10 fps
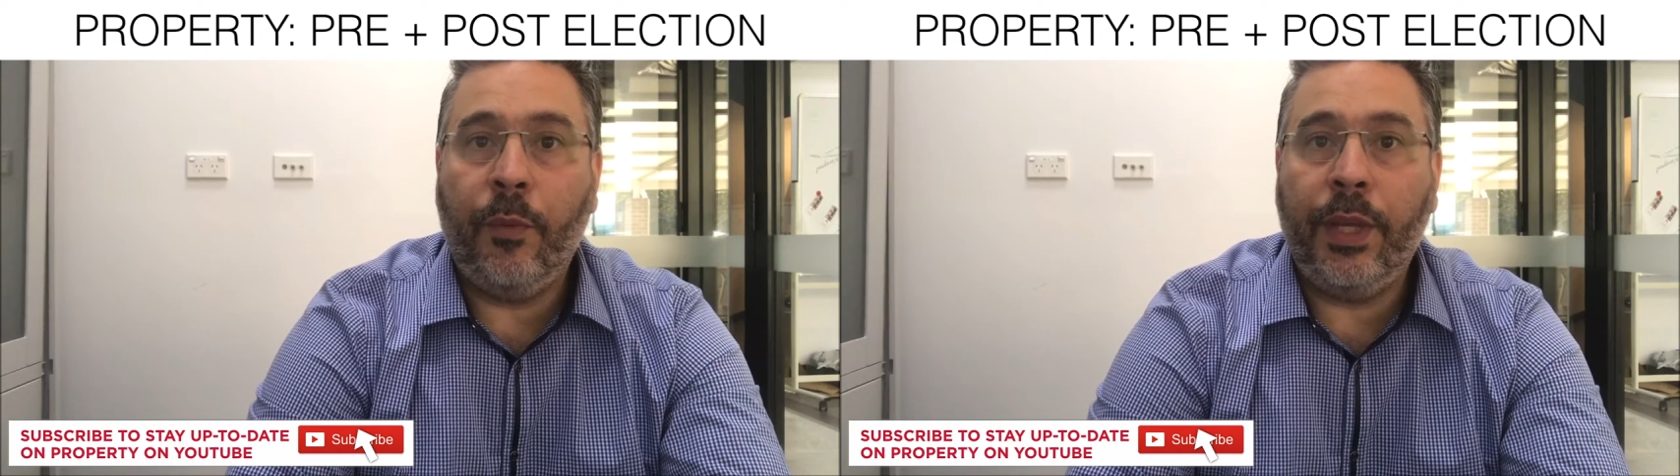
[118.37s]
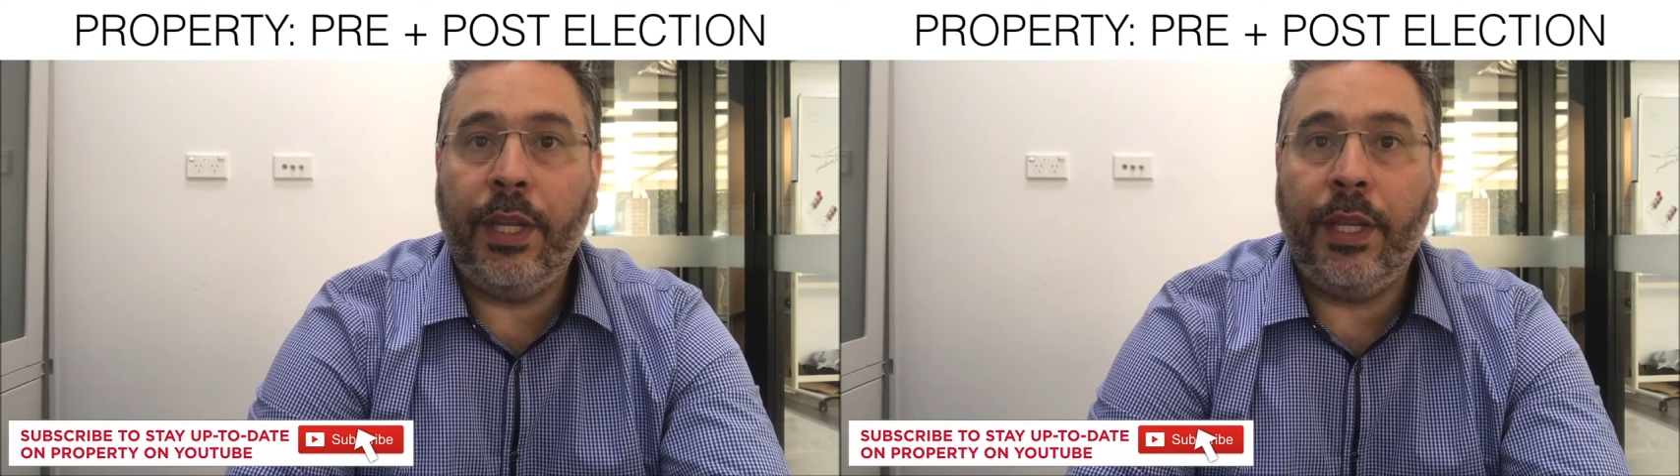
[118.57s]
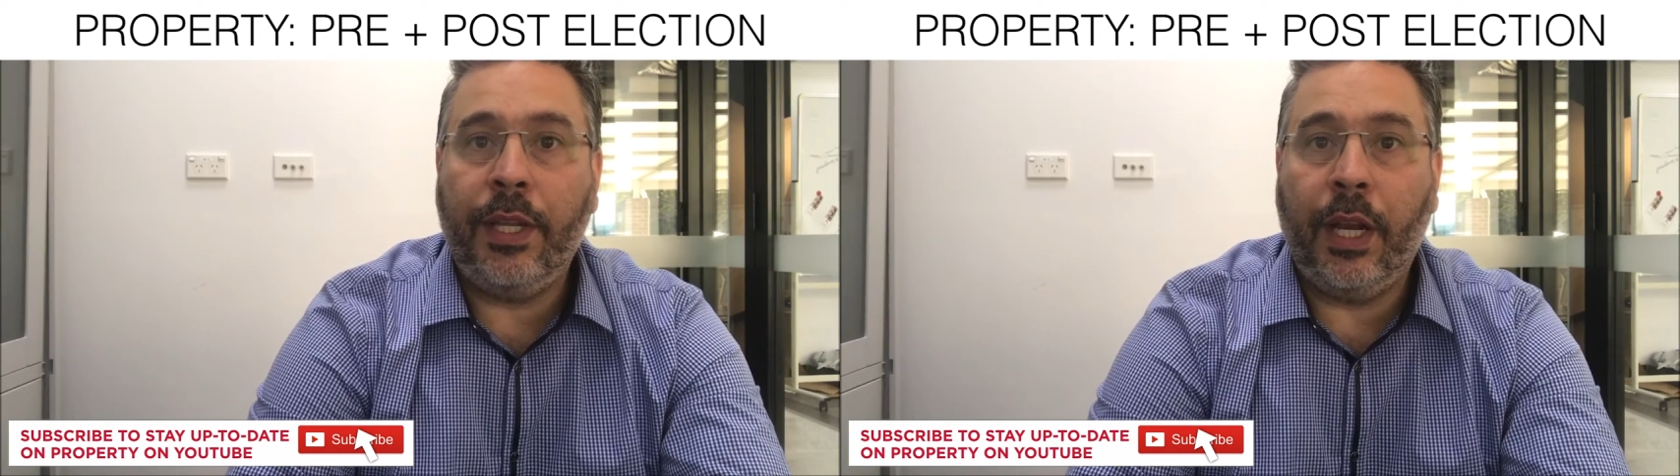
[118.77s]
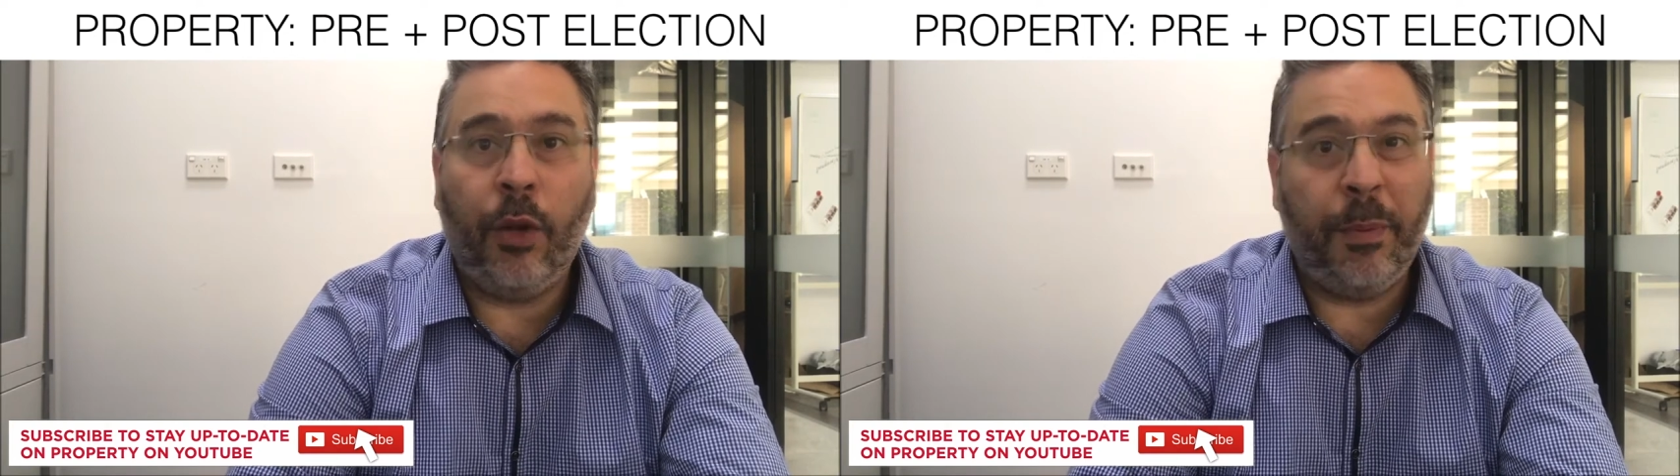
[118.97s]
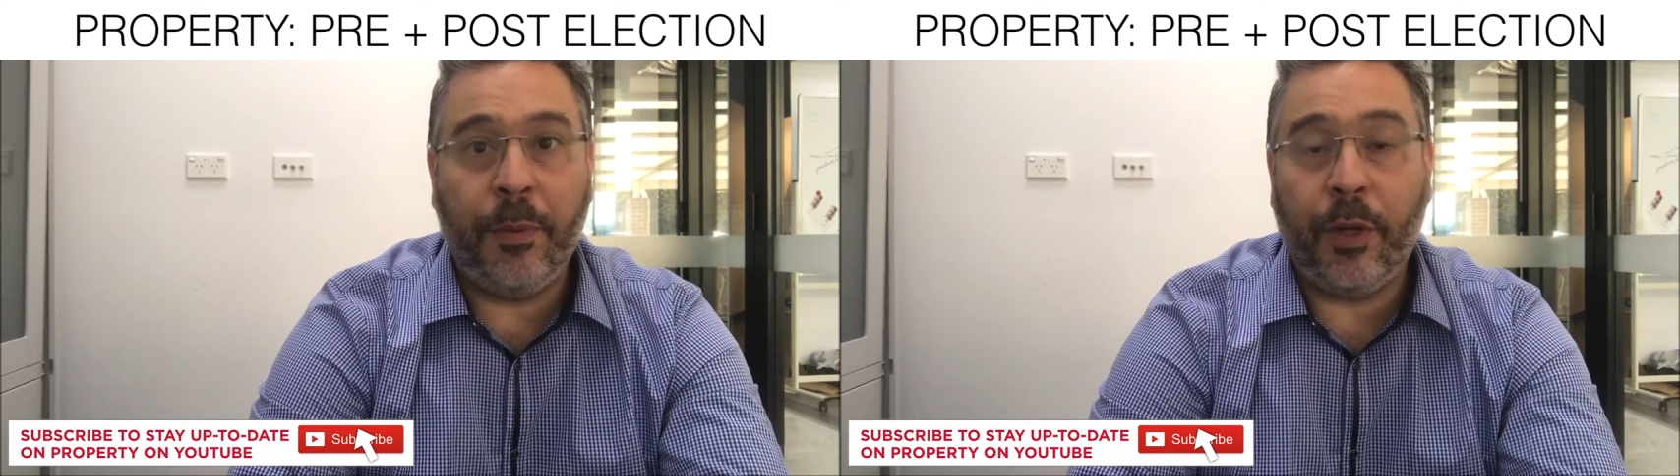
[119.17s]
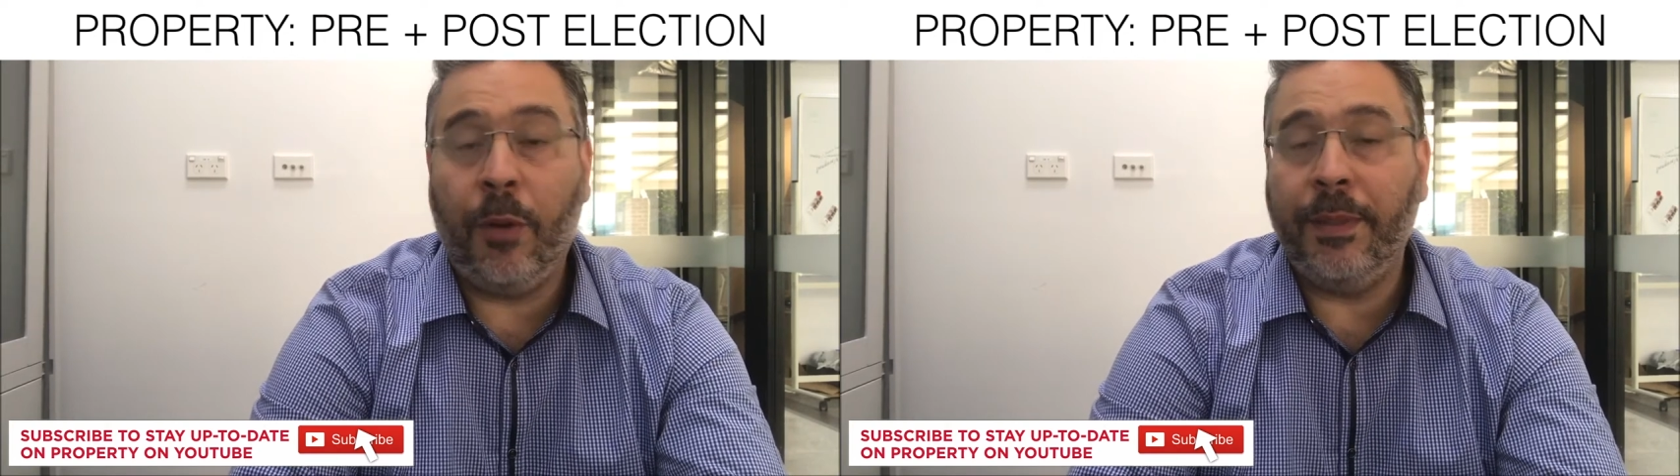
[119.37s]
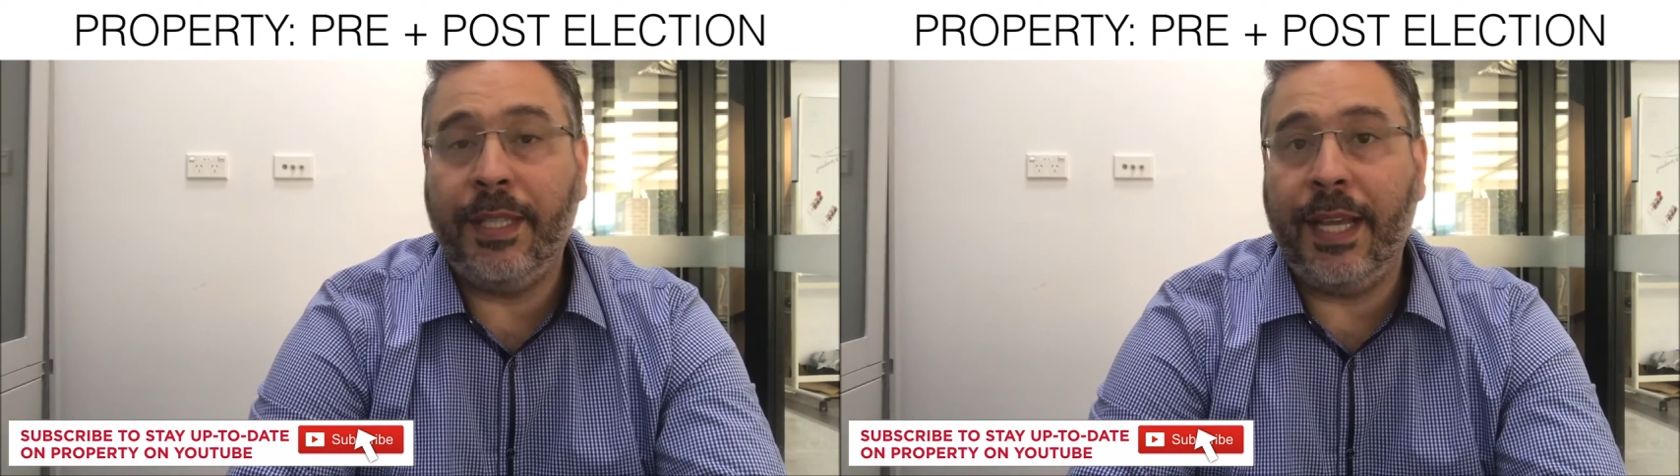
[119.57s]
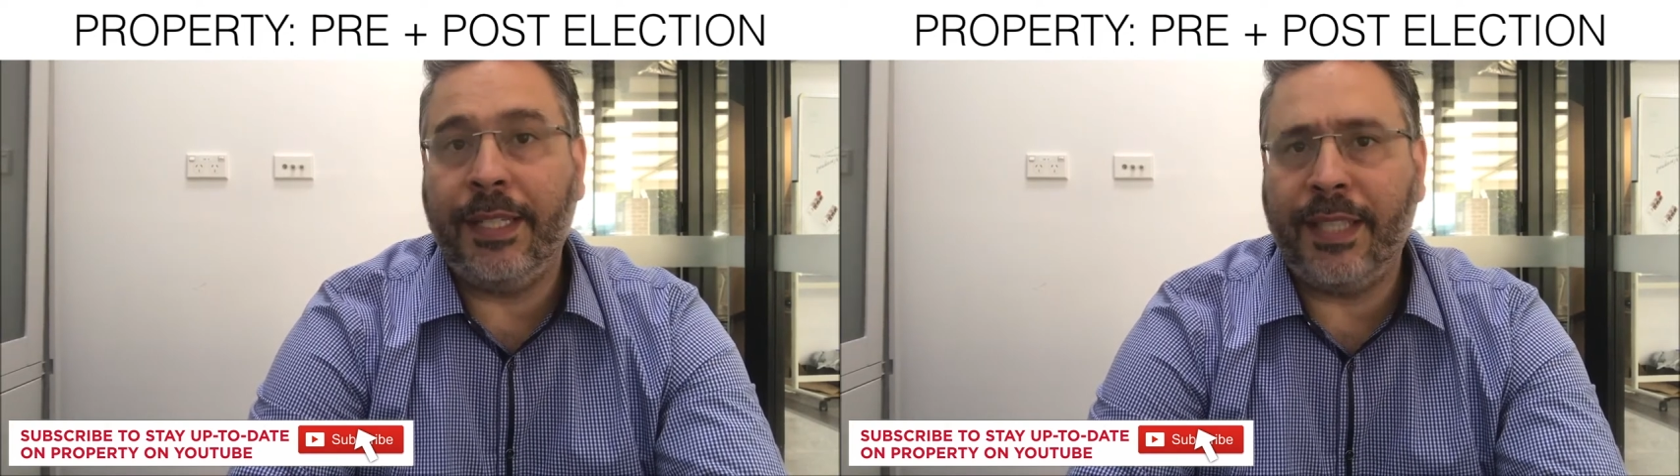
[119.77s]
we you know, a lot of people are
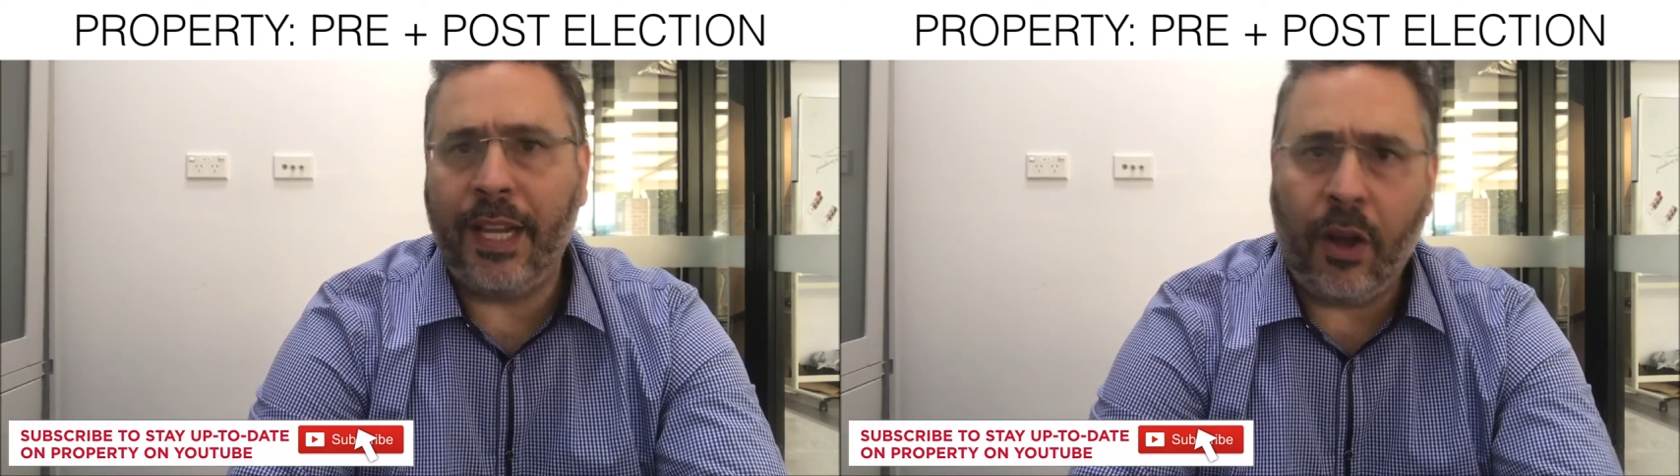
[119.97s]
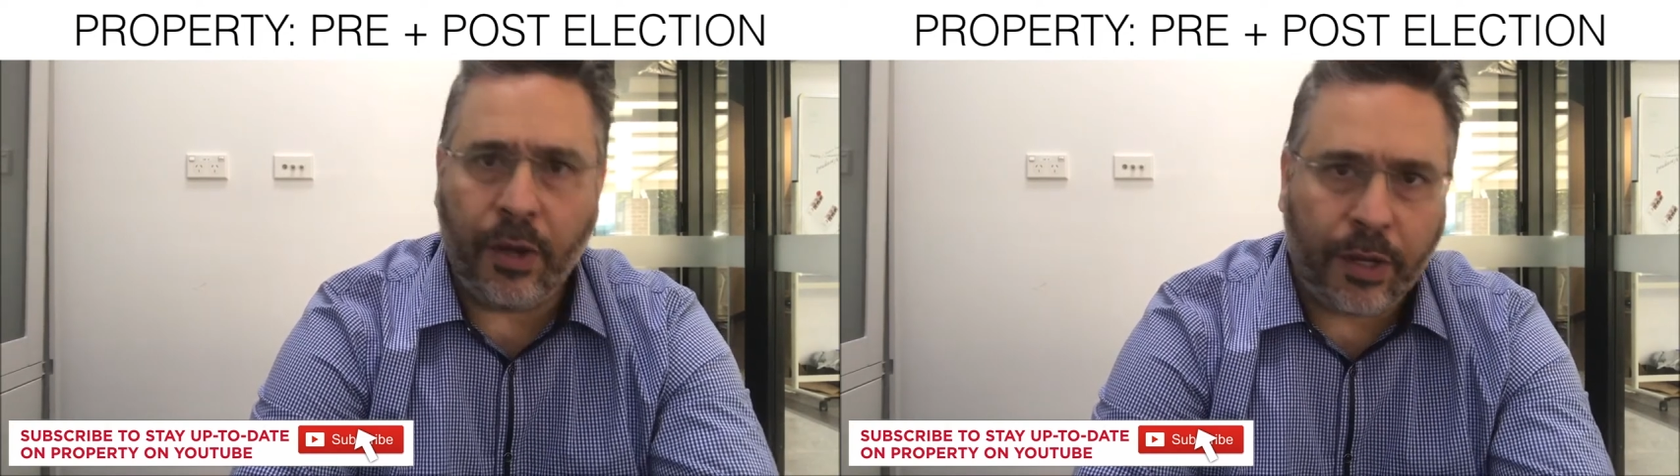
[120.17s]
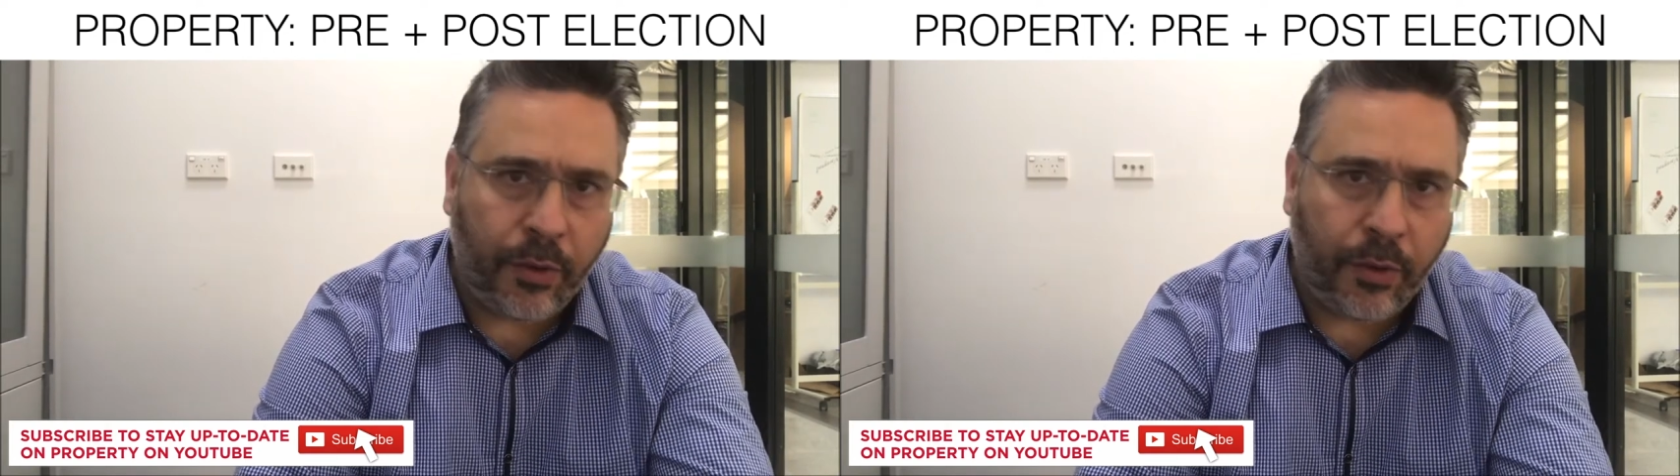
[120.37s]
commentating saying, oh,